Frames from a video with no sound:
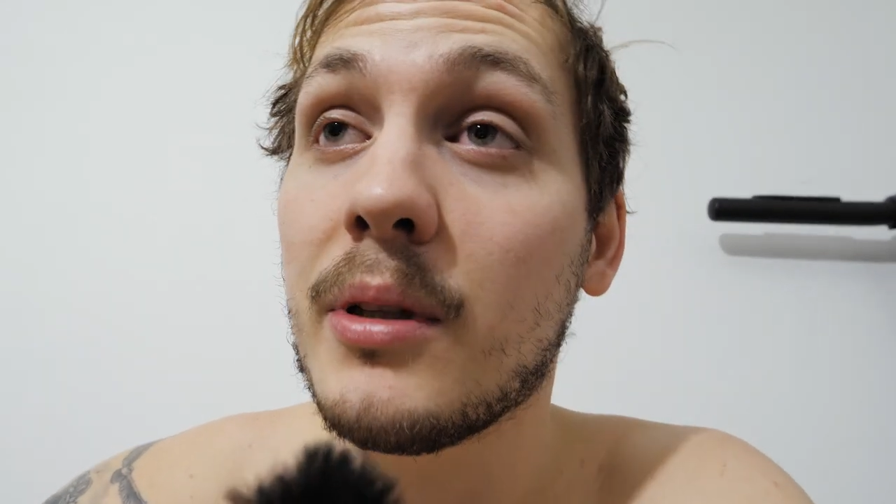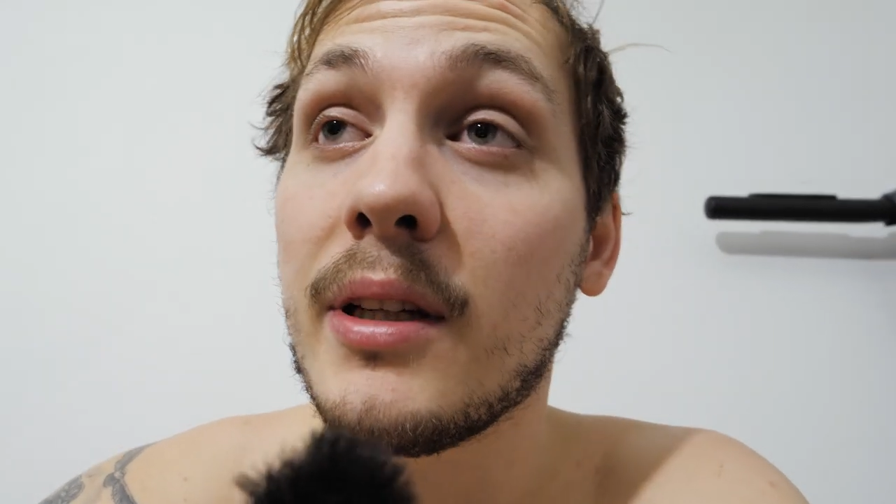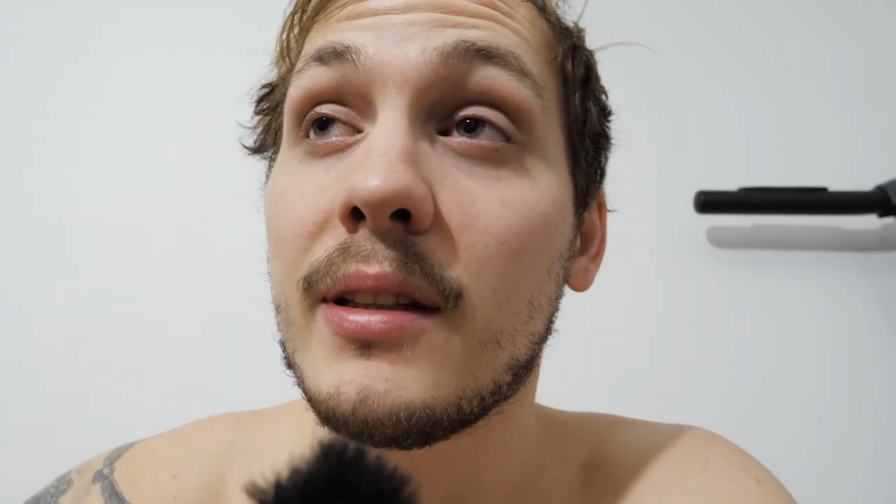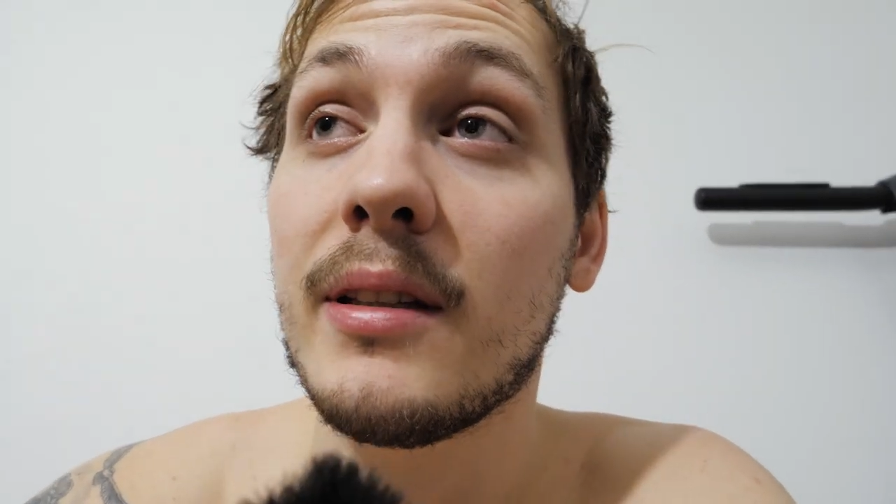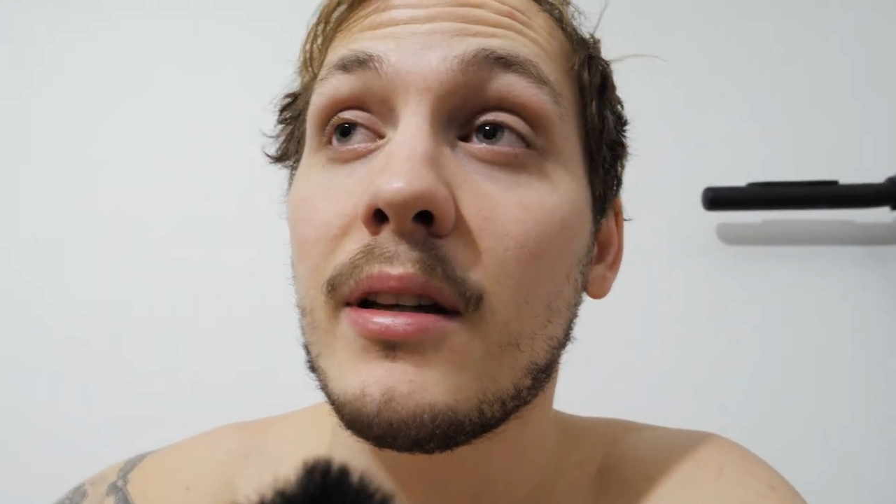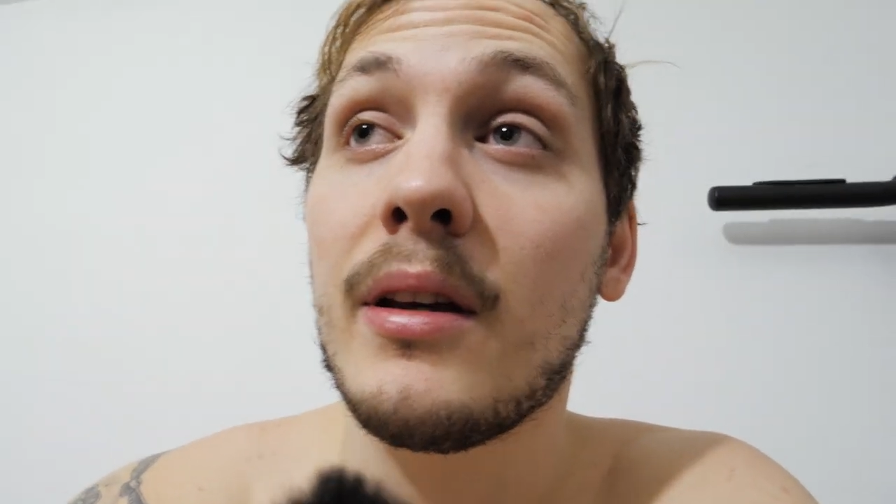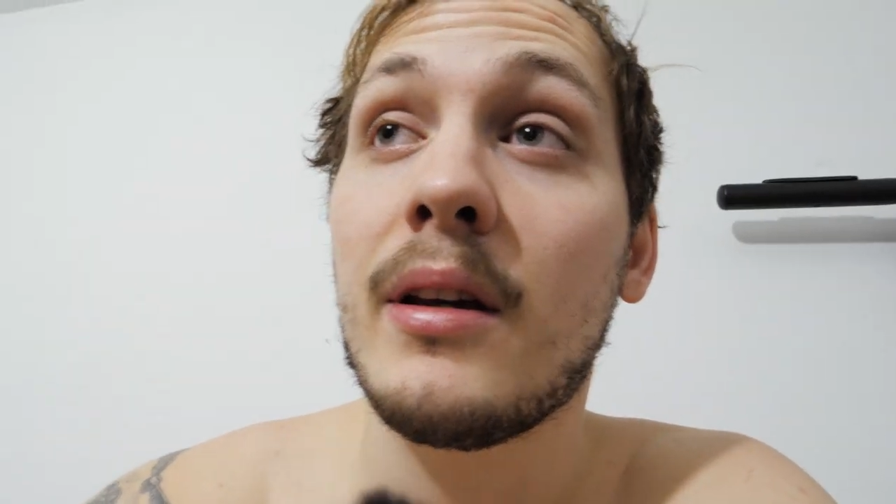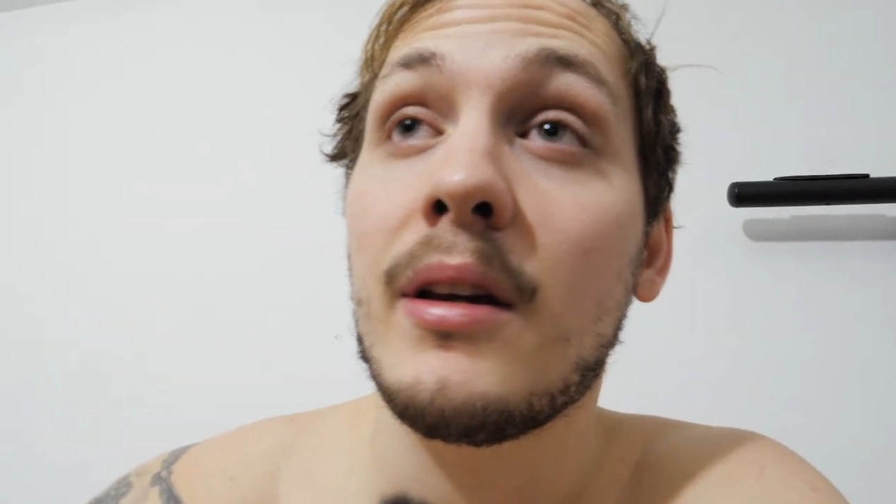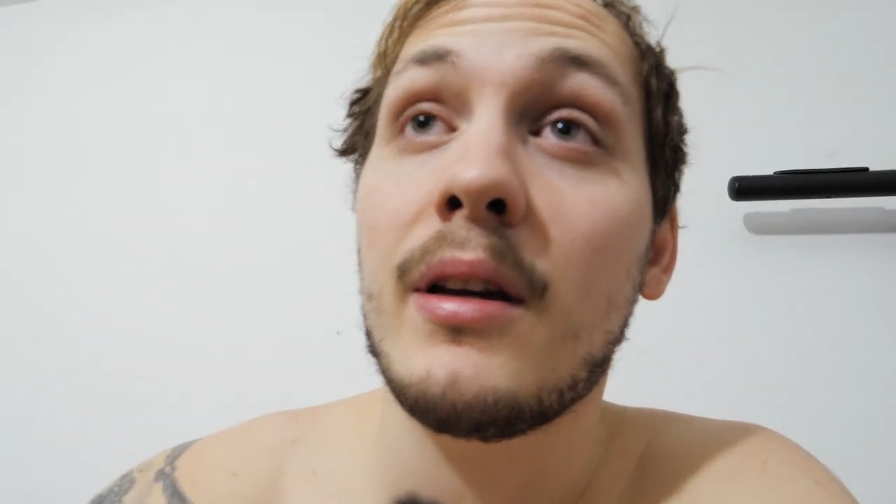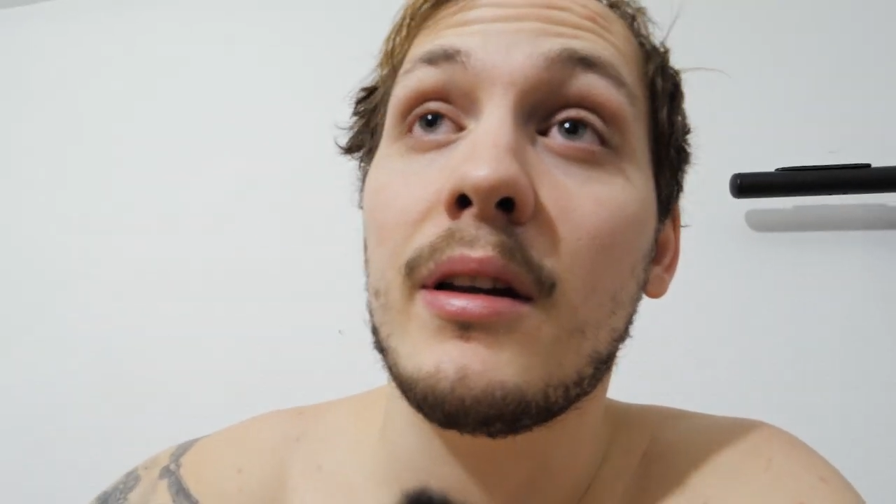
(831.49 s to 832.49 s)
weight
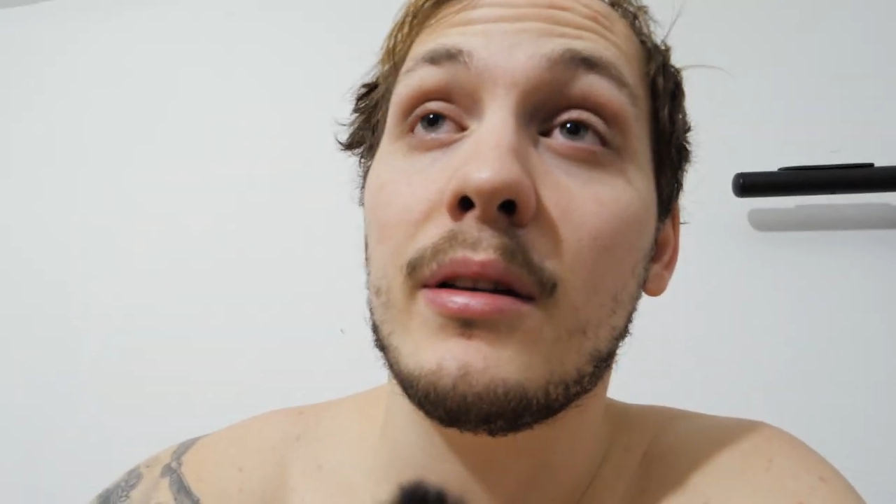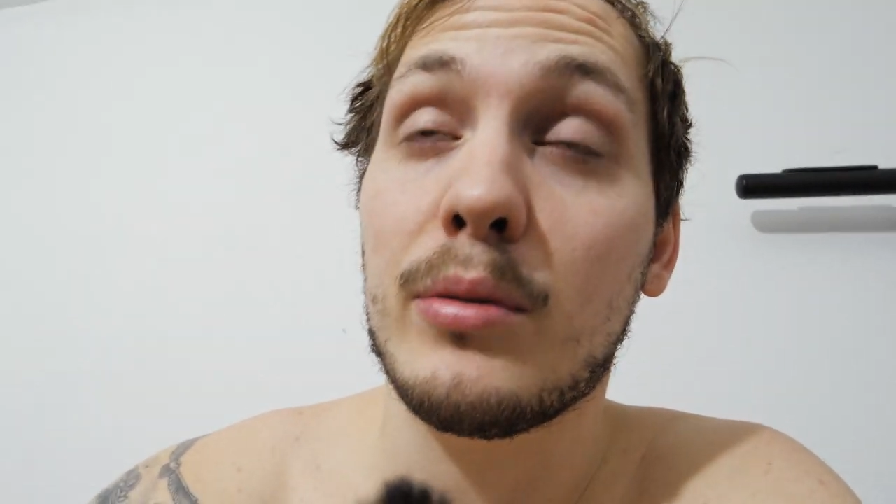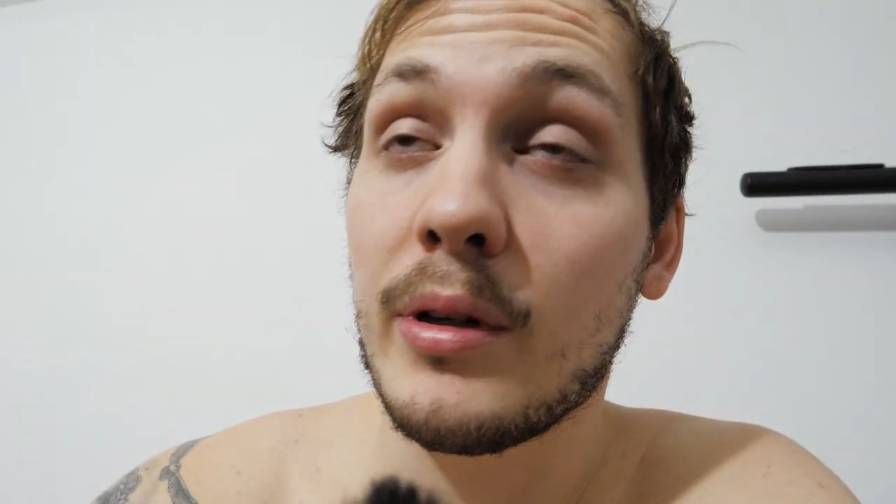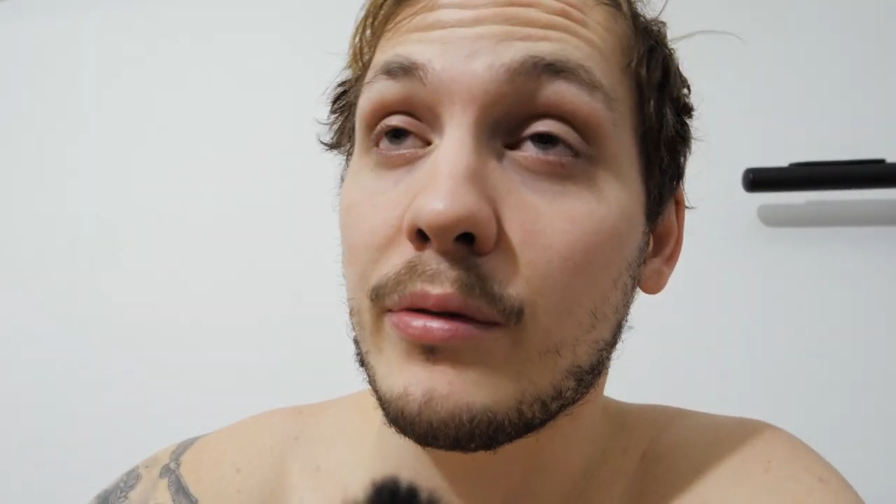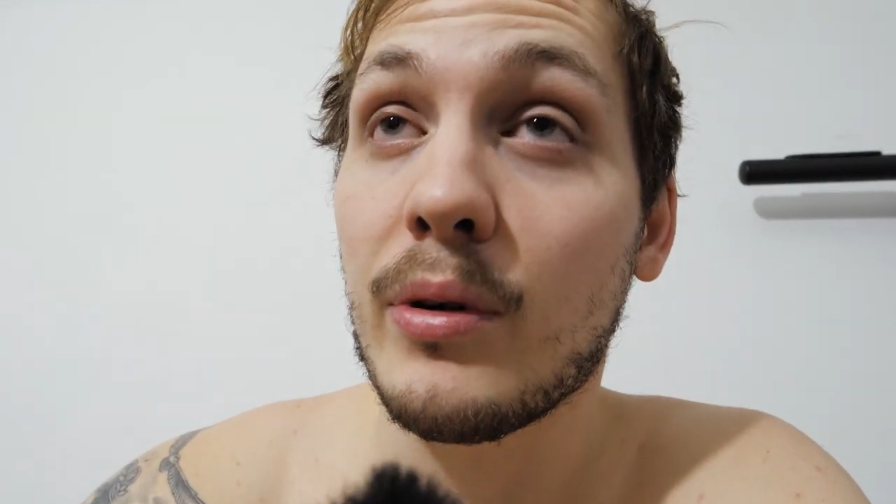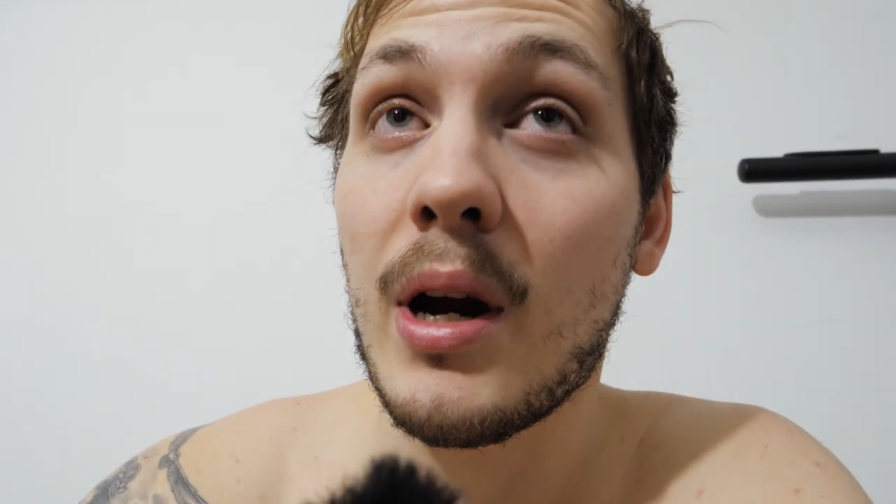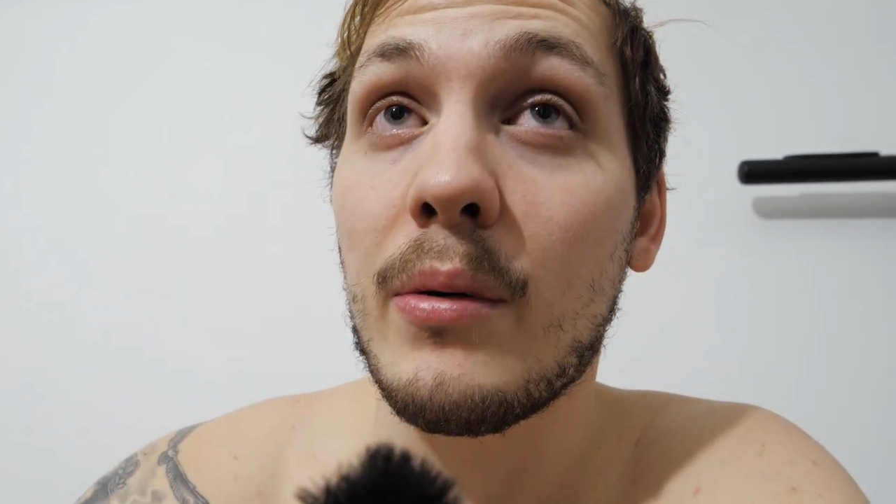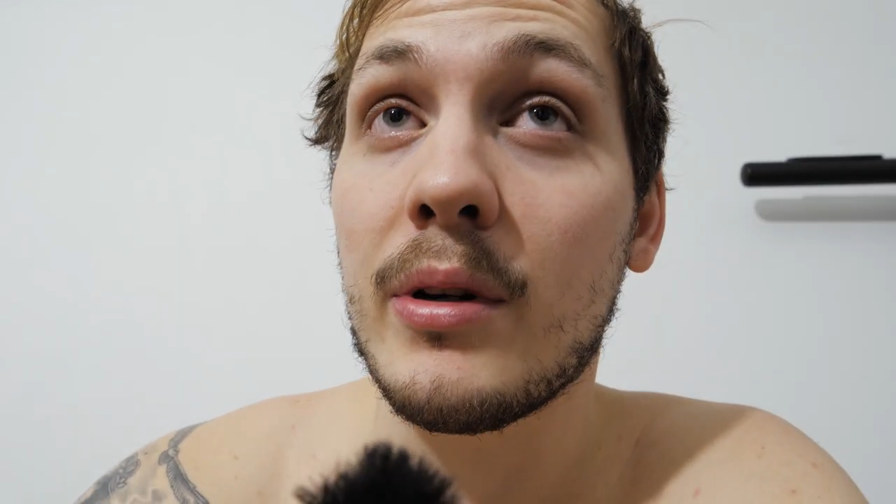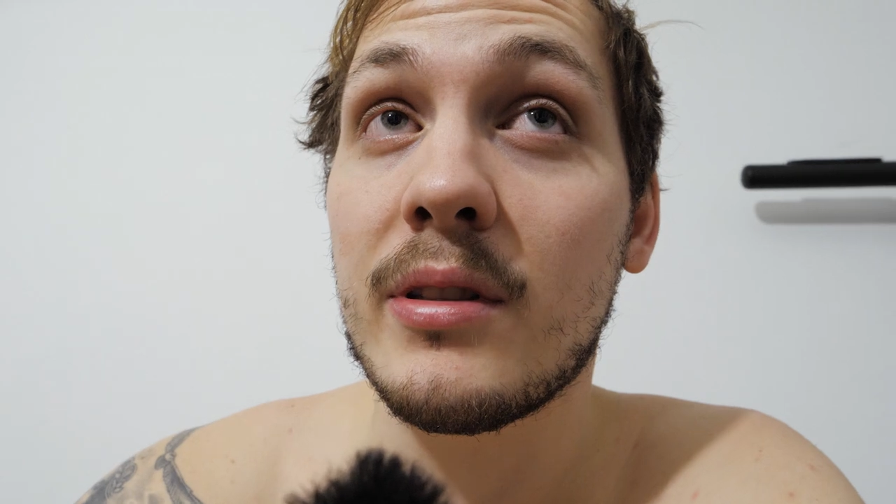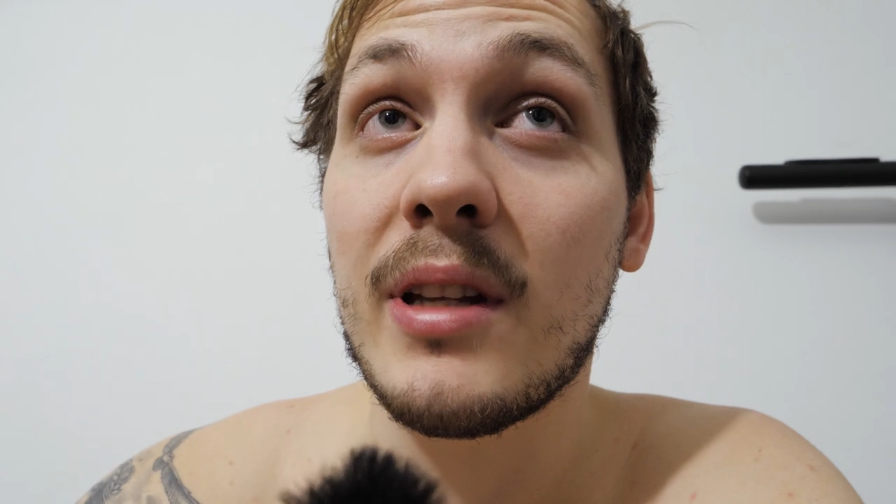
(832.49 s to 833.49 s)
in 24 hours.